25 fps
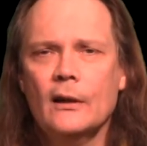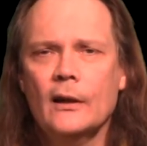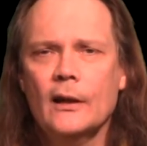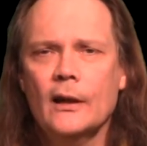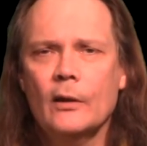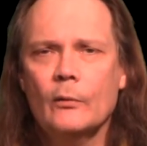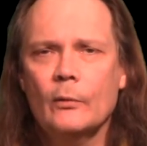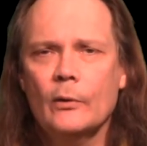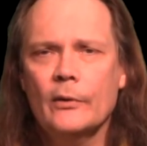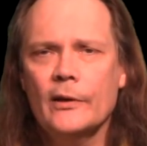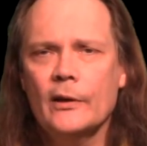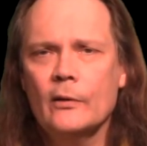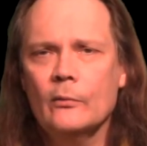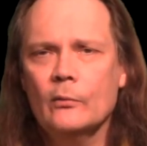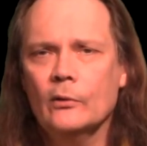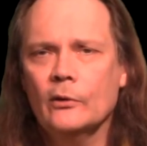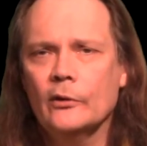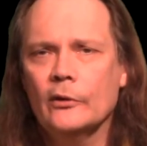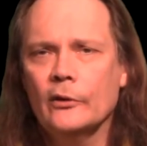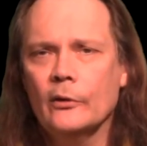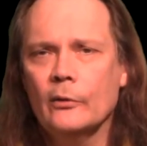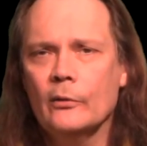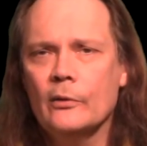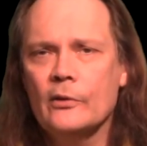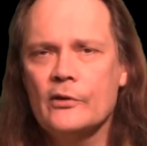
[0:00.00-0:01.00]
And what that will
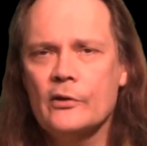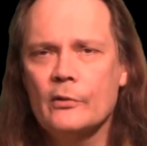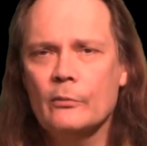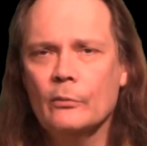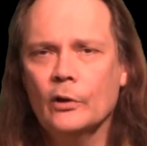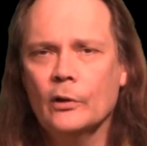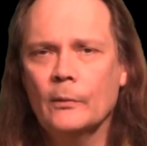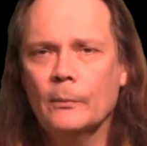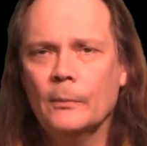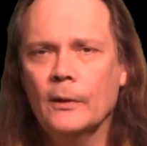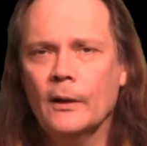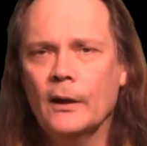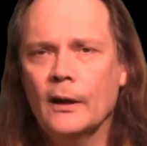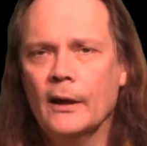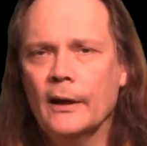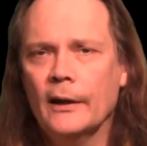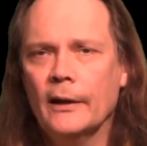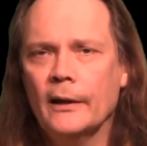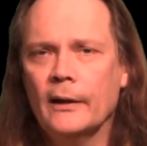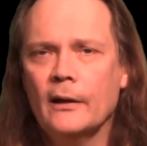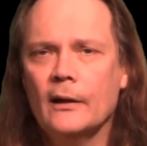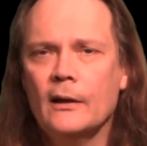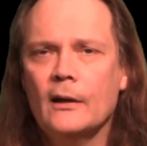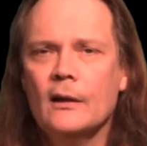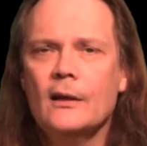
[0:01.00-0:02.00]
do is it will
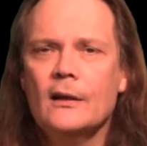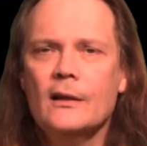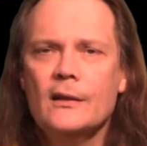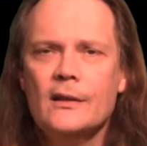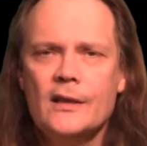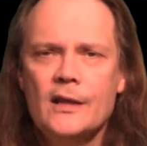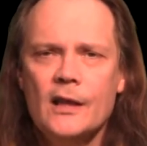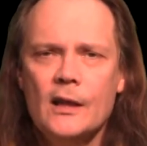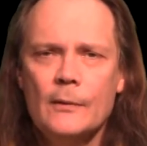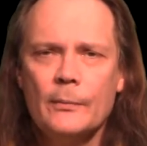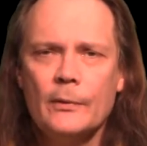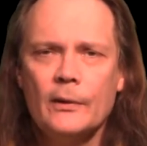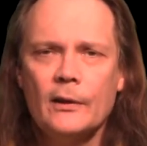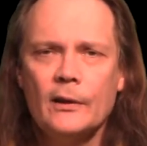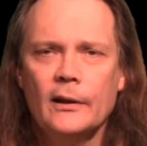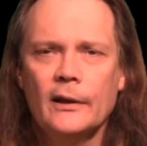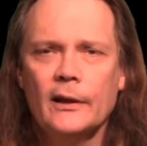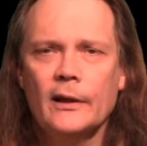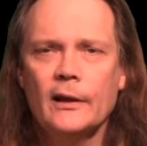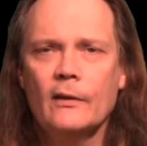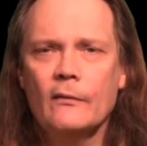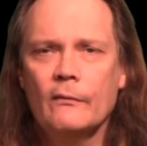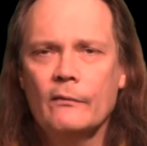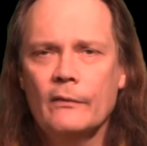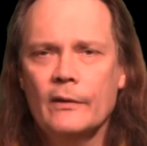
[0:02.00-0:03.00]
apply
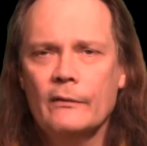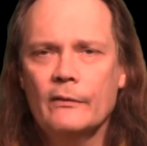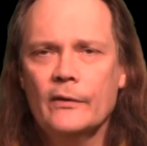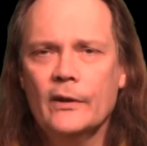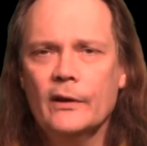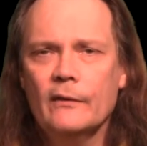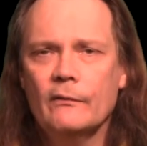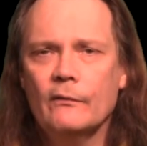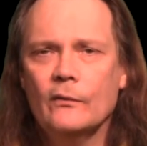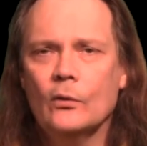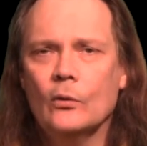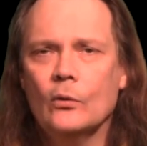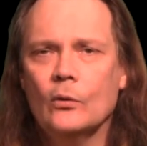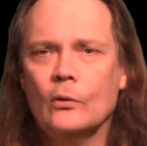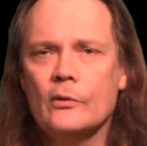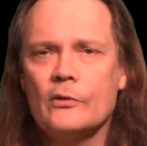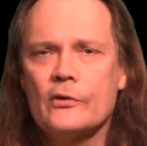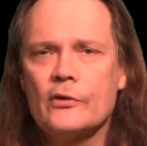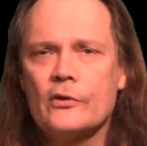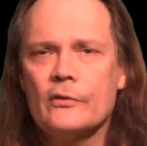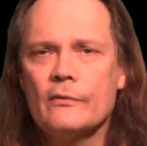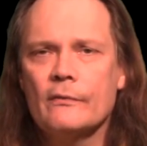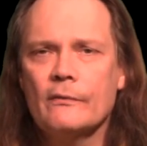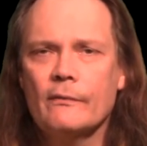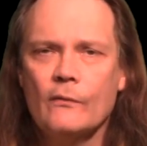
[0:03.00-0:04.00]
typically 50
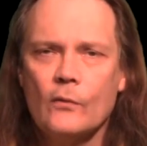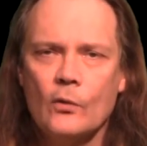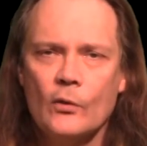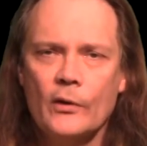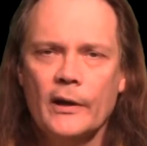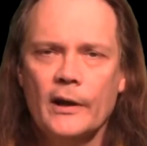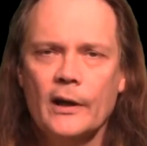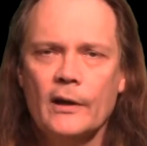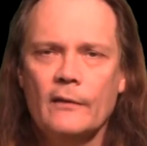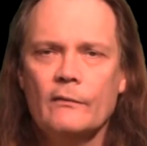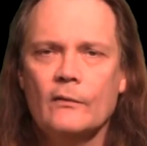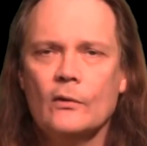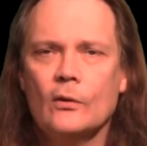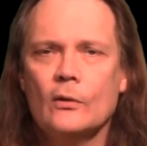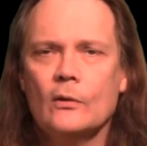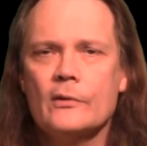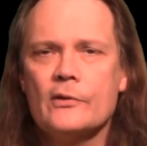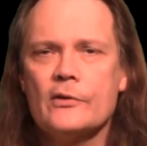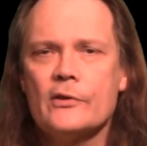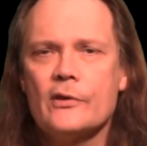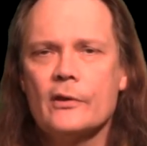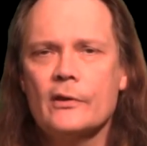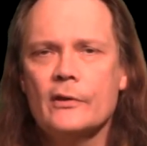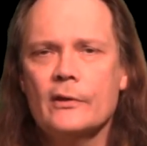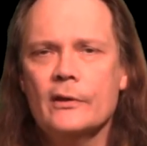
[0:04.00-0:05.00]
volts, 48
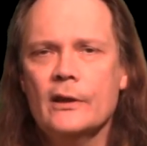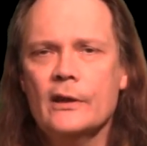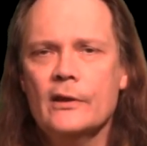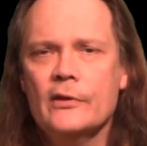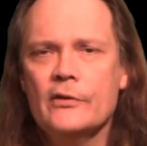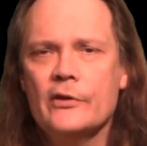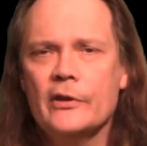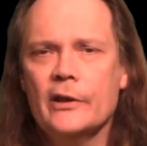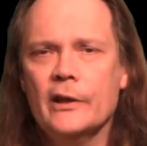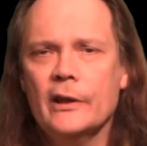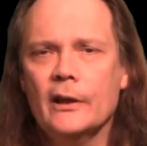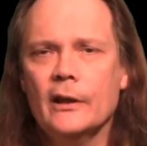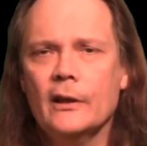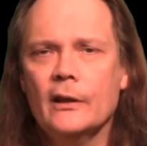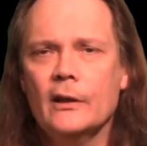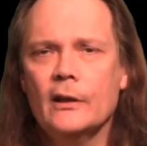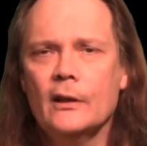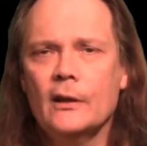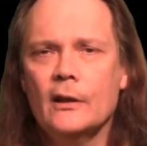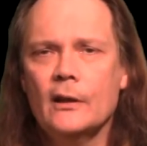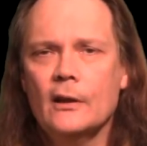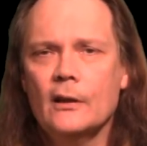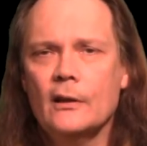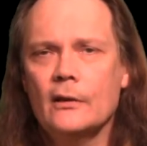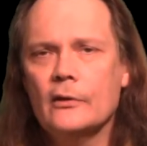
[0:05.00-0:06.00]
volts DC,
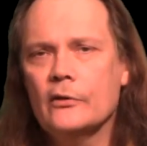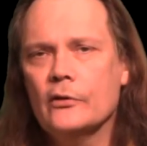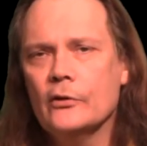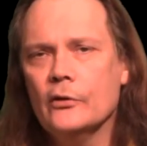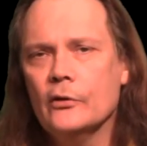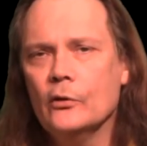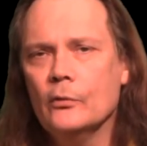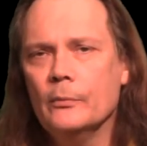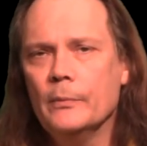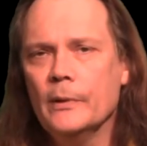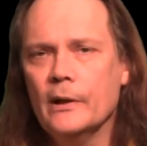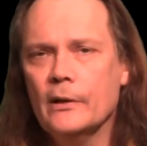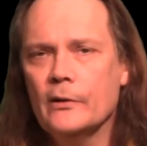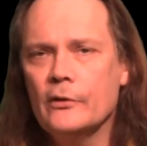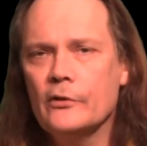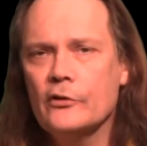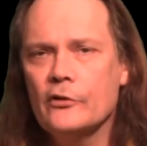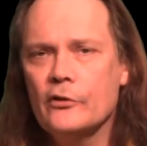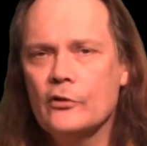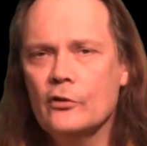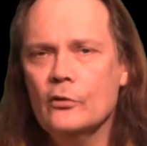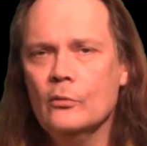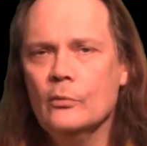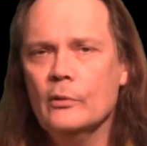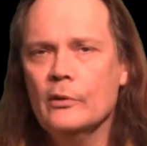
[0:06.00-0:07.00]
to pins
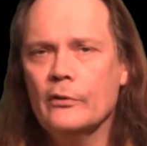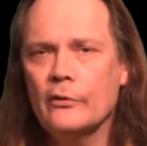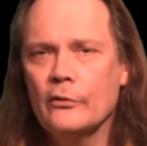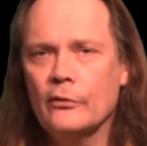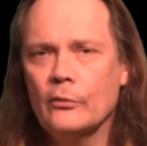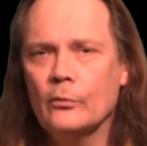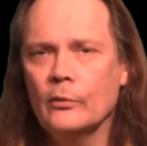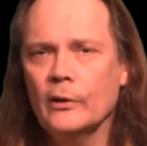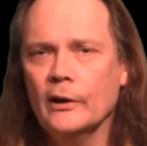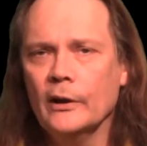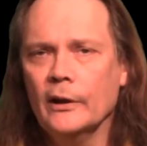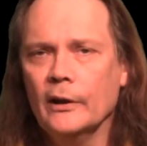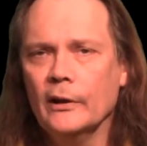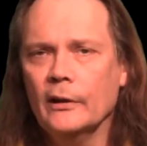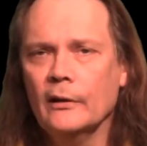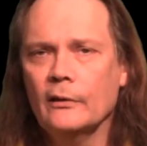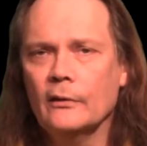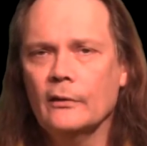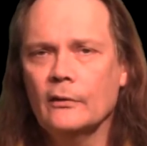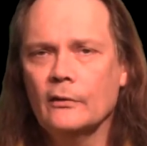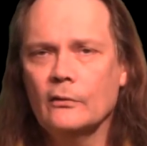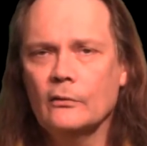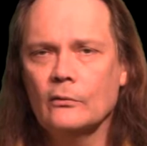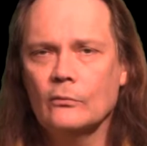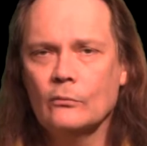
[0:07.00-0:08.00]
2 and 3,
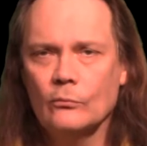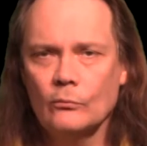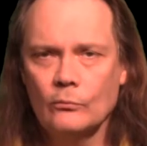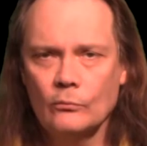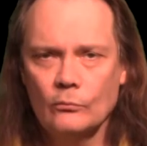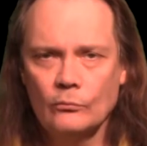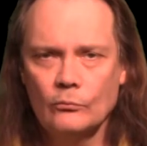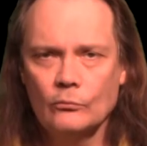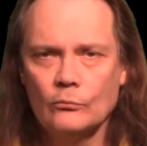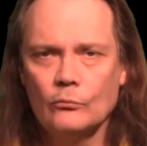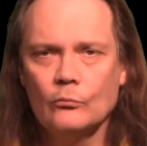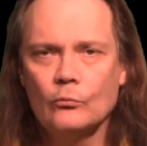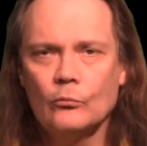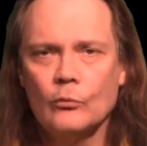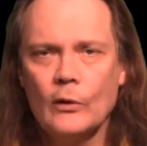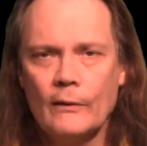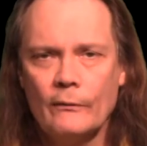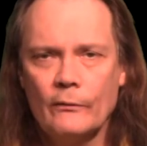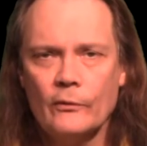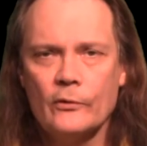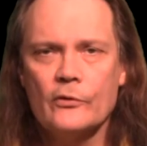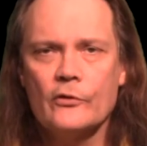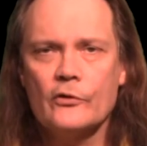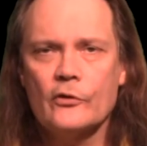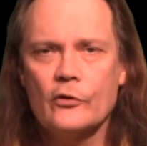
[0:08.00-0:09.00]

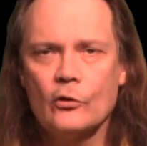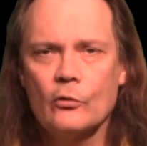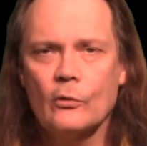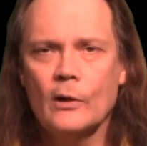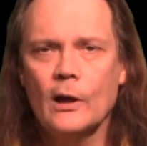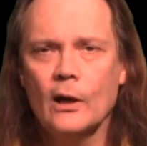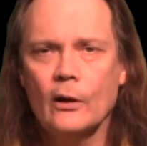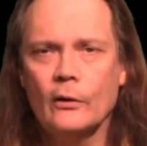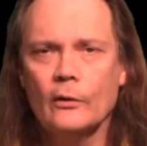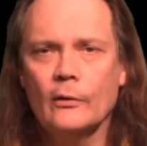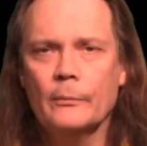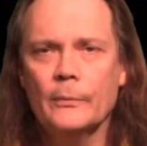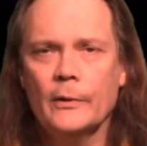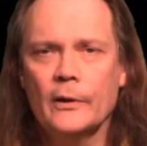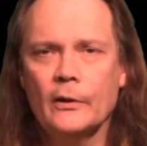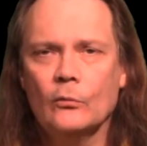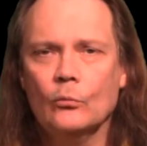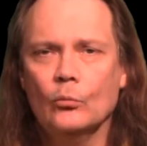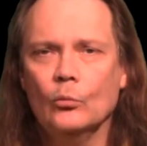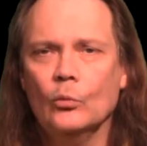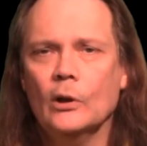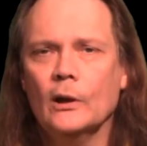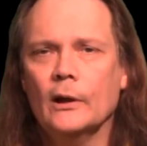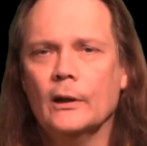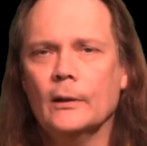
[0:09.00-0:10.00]
reference to ground,
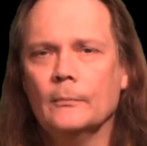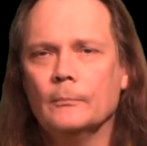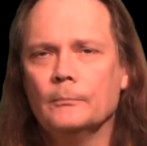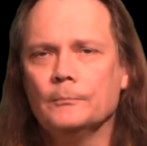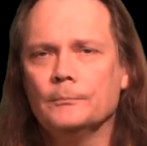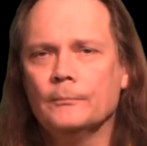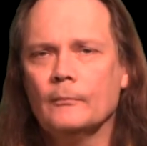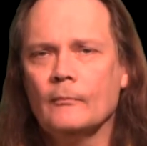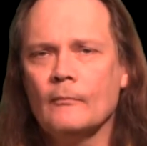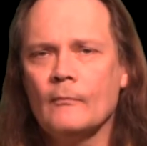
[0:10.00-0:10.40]
pin 1.